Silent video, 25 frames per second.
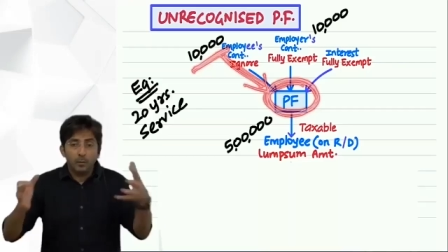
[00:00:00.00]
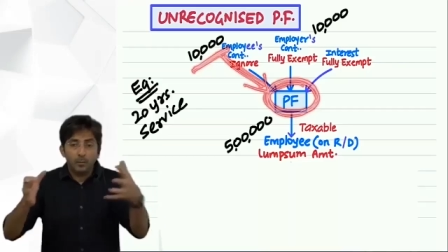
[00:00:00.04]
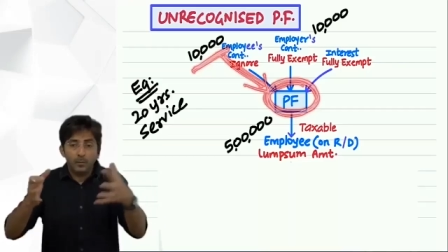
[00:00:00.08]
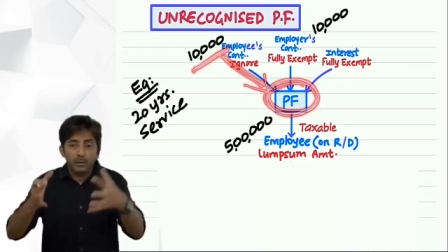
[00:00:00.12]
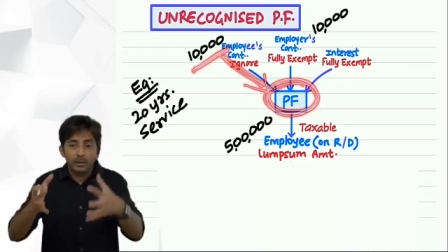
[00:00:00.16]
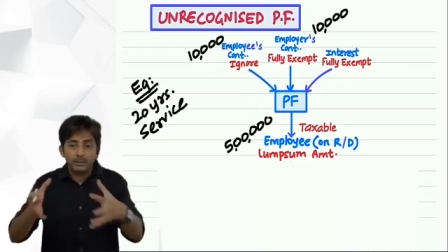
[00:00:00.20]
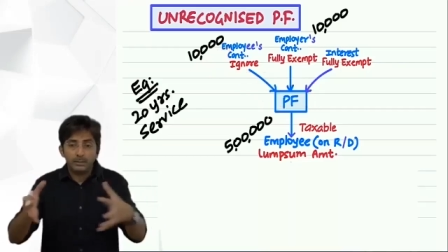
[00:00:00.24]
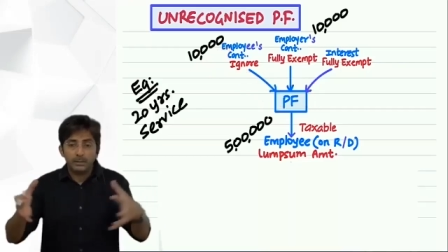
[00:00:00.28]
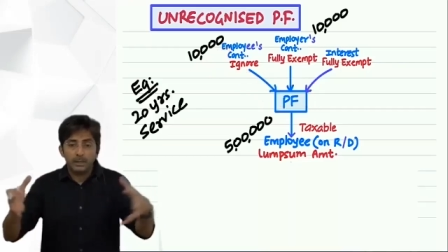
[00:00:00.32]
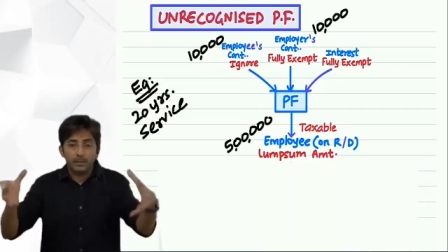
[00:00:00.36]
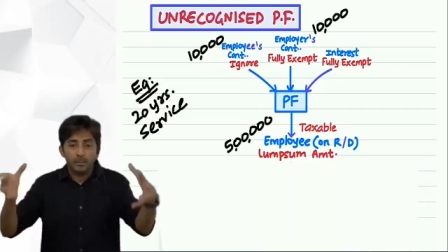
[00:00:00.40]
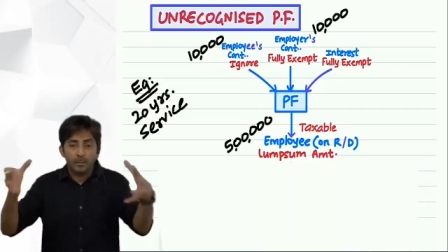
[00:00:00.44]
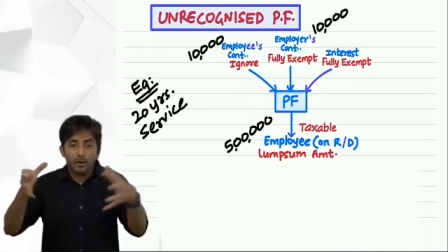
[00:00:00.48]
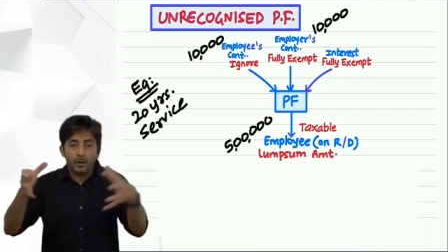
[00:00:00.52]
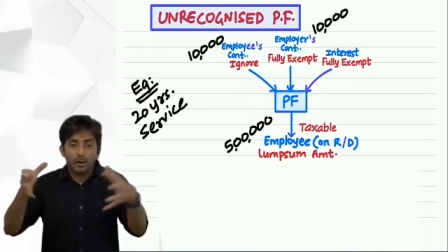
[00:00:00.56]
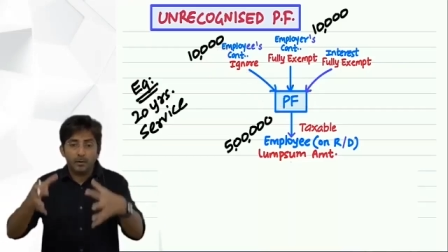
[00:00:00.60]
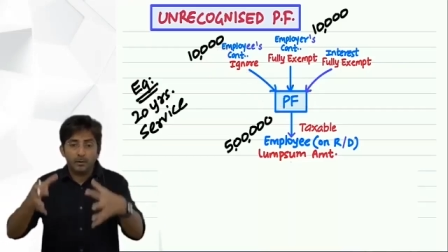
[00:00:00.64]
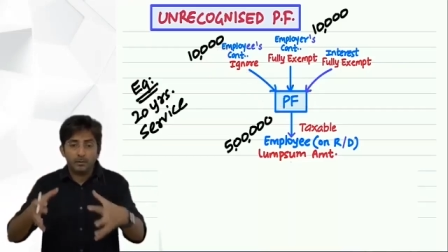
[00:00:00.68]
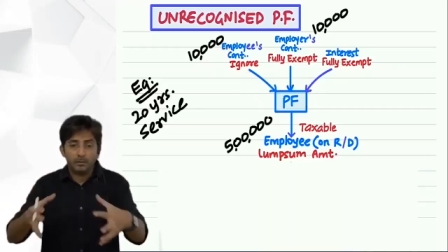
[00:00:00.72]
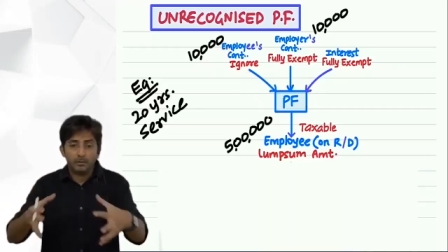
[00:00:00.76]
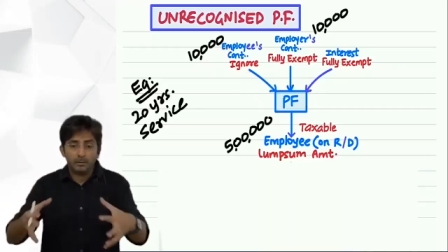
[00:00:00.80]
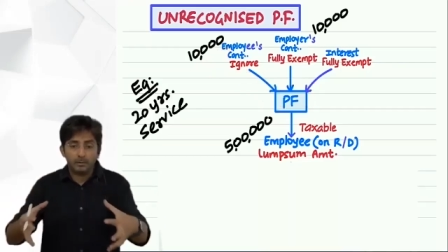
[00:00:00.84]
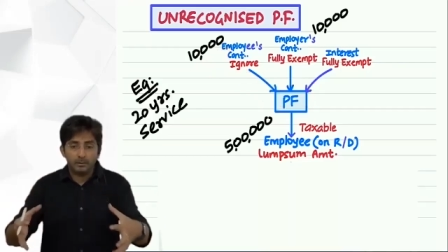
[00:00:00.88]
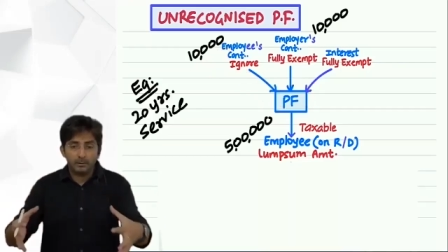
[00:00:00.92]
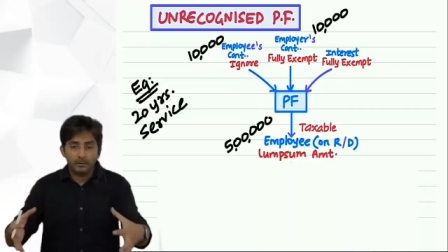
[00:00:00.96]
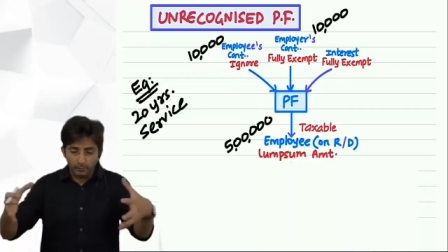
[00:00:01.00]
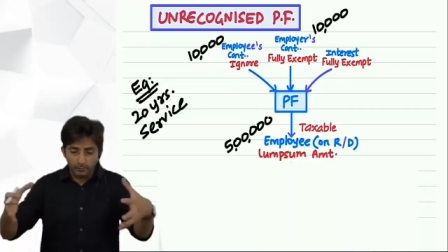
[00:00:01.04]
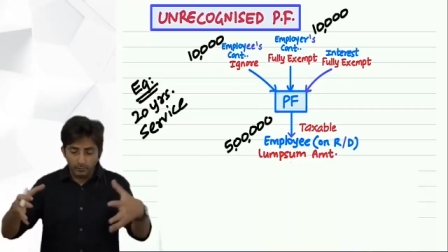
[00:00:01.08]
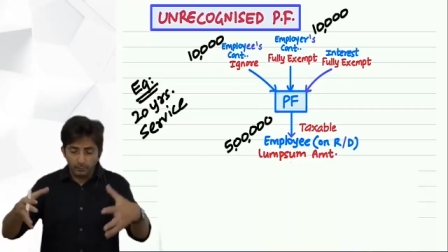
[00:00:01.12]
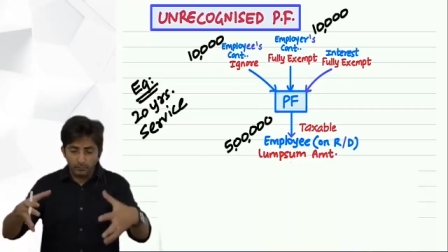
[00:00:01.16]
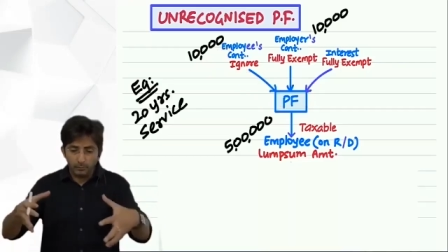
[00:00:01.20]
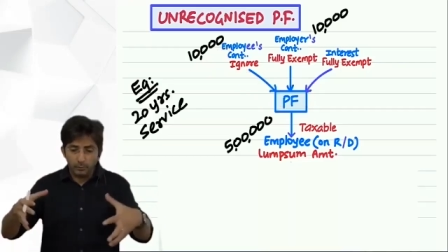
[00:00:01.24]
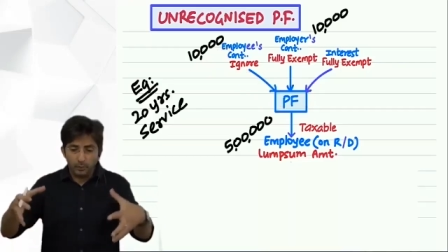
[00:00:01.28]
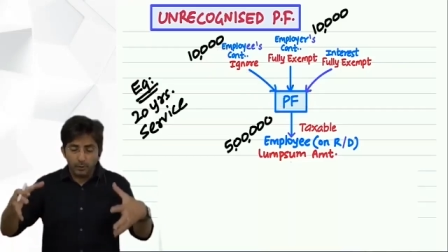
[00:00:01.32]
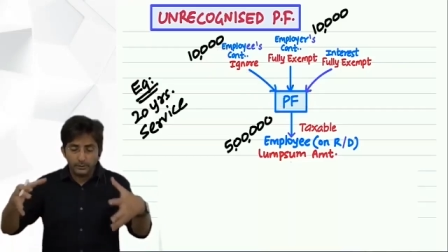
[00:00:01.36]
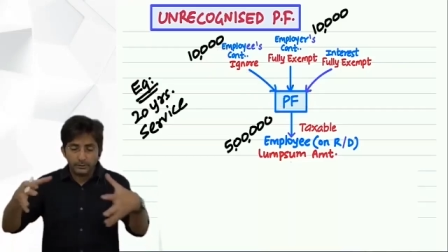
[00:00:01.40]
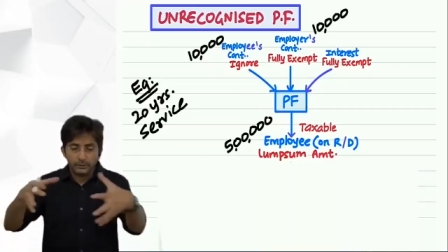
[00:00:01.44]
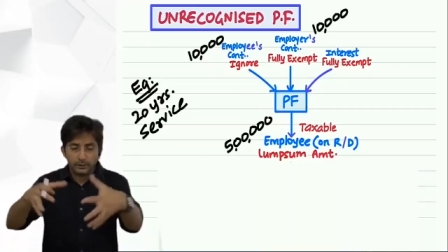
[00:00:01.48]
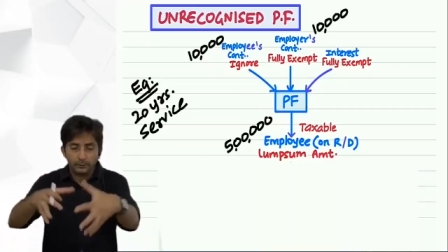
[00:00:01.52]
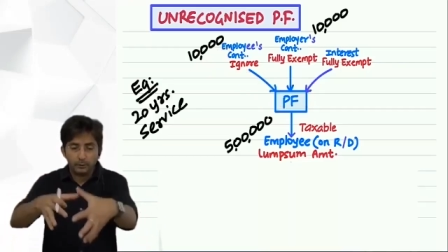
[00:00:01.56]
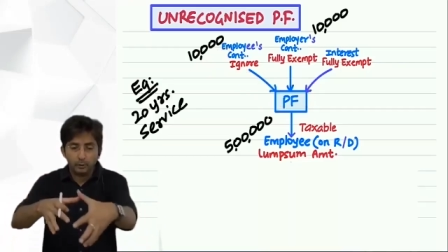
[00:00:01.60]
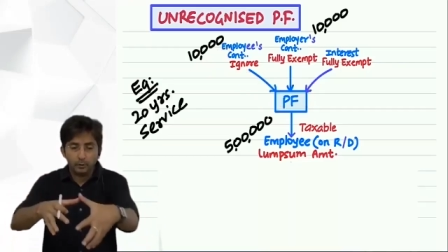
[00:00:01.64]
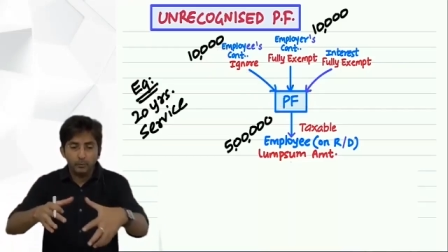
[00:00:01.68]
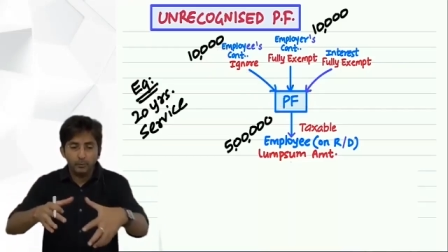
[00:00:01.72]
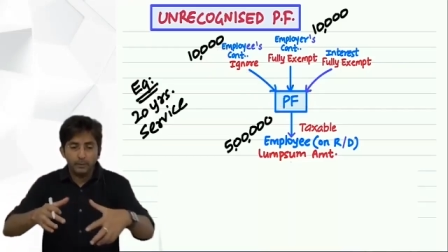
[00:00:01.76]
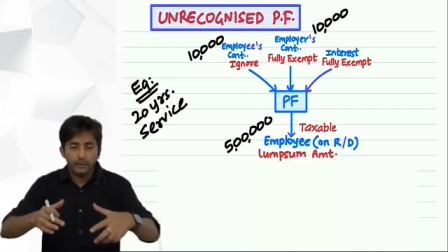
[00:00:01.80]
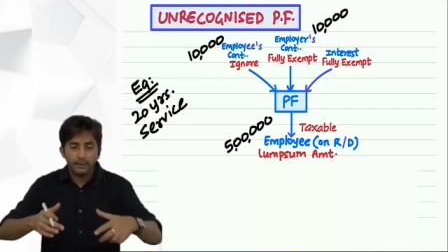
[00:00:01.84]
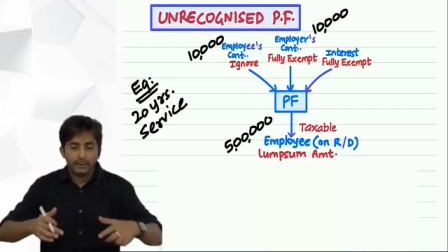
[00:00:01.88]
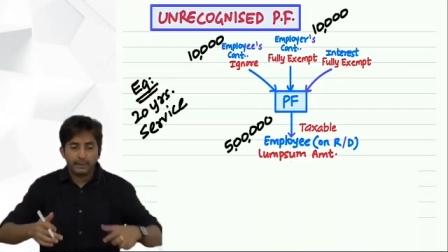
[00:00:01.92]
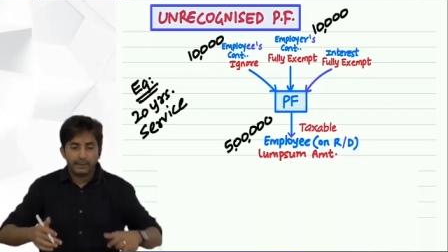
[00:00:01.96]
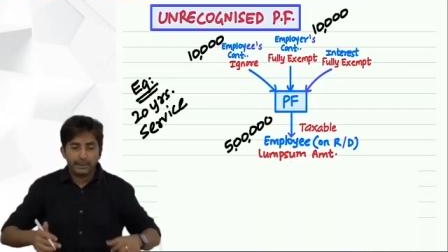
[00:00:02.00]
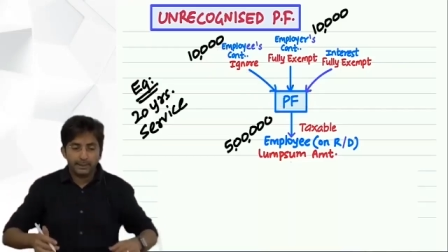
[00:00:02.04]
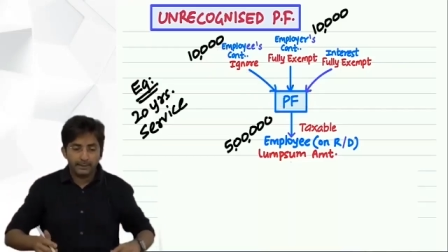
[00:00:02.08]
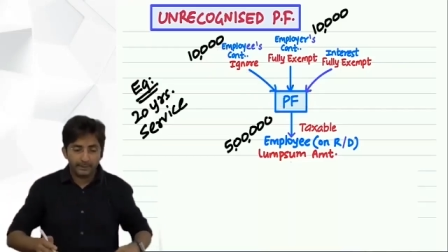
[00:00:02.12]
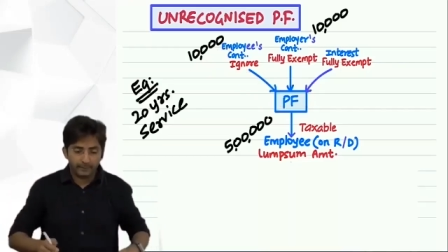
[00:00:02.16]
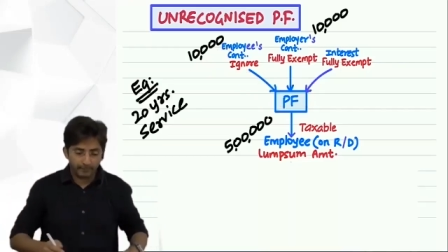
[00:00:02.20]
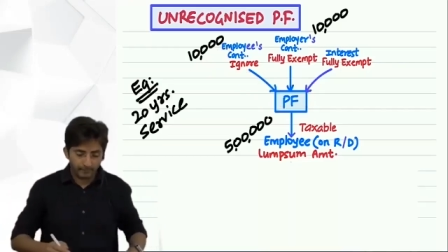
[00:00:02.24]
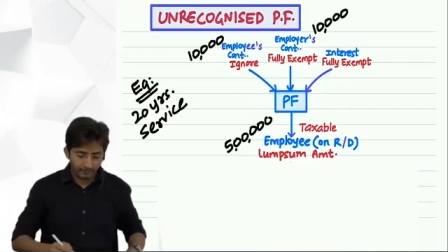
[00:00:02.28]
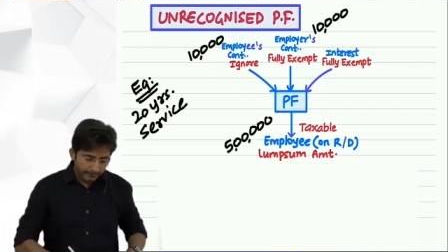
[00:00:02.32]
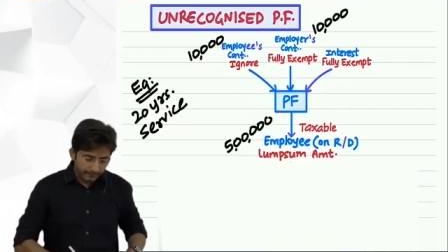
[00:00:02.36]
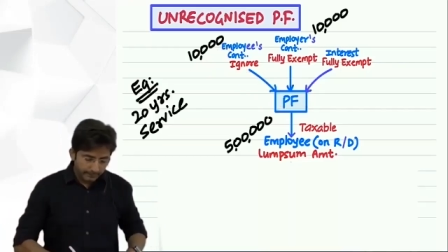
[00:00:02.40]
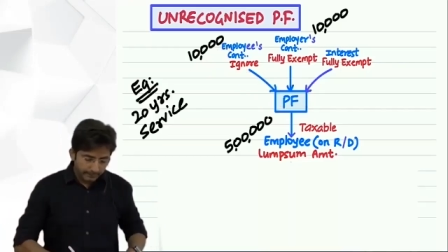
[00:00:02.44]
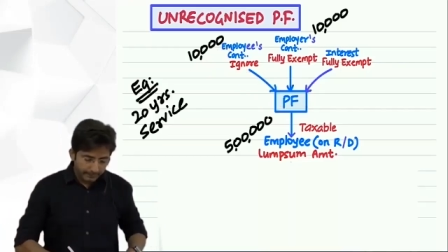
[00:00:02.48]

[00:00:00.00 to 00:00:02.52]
much amount was accumulated?